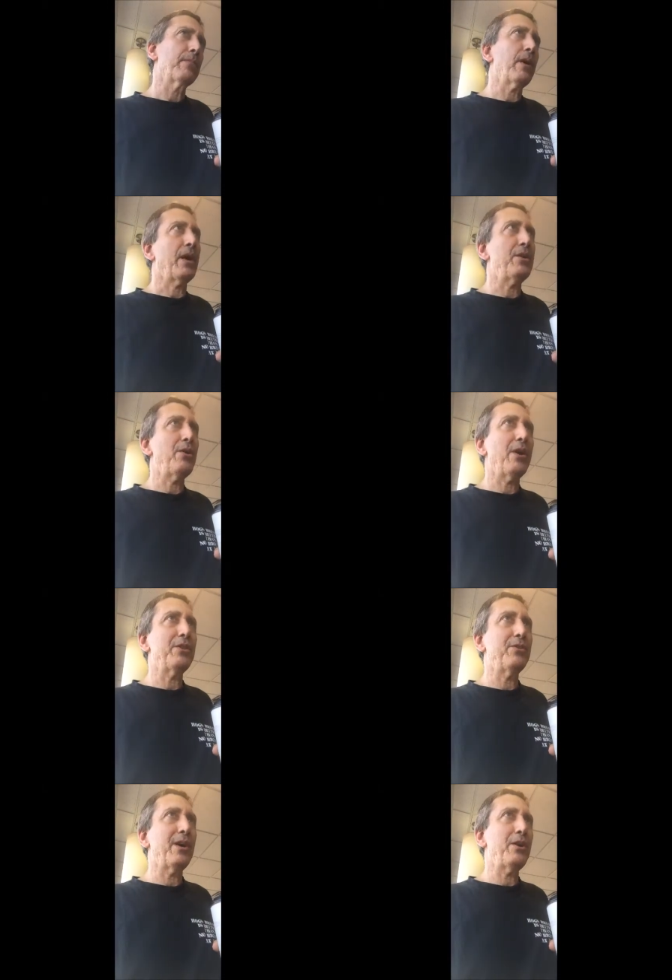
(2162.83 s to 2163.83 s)
Yeah, I know. I,
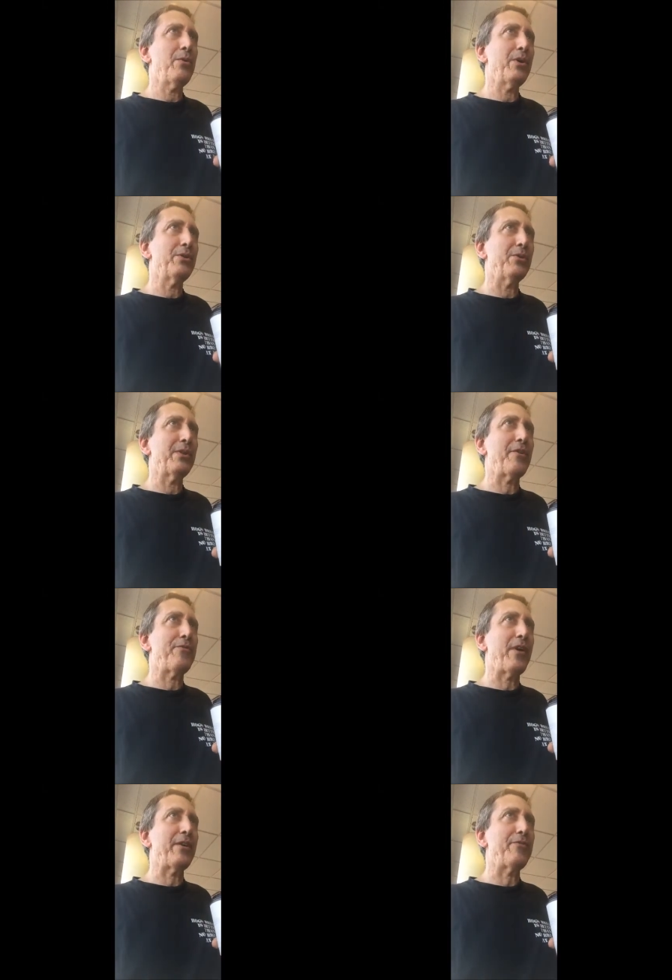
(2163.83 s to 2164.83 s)
I know I do. They
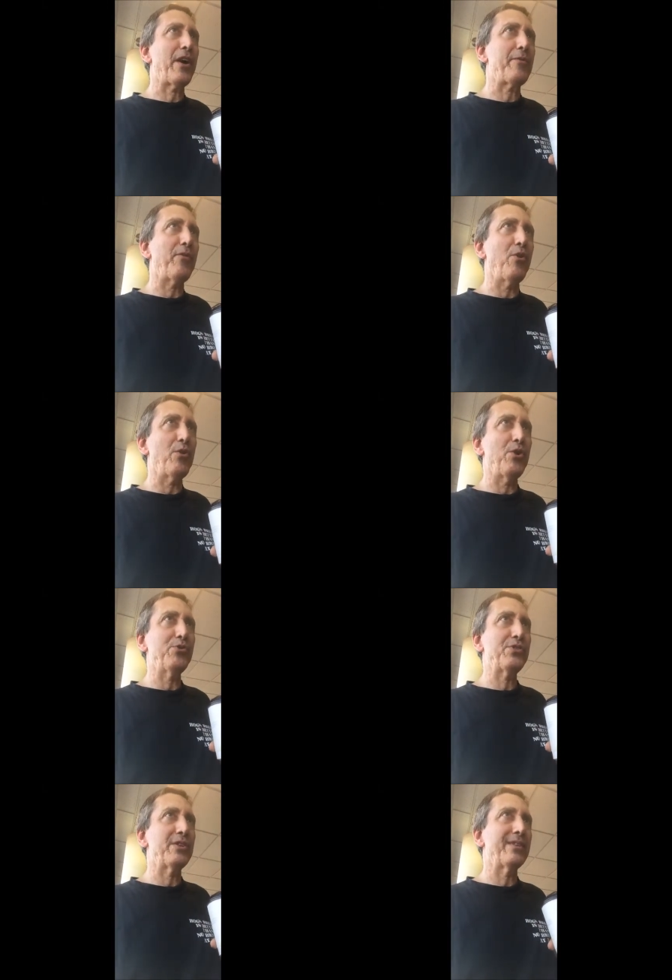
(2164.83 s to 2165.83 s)
fake fake
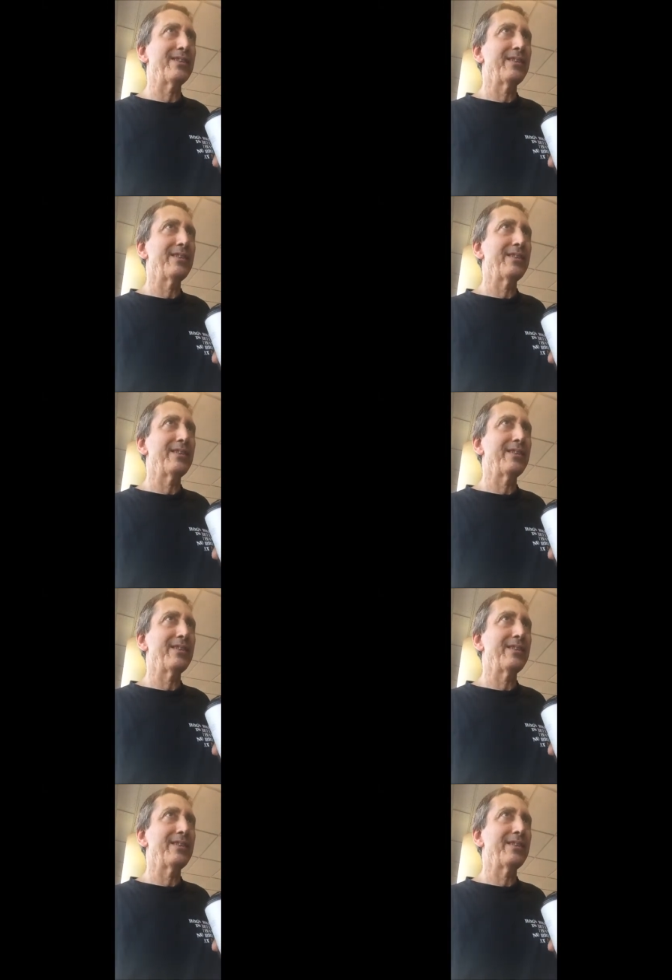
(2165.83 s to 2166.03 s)
photos. You,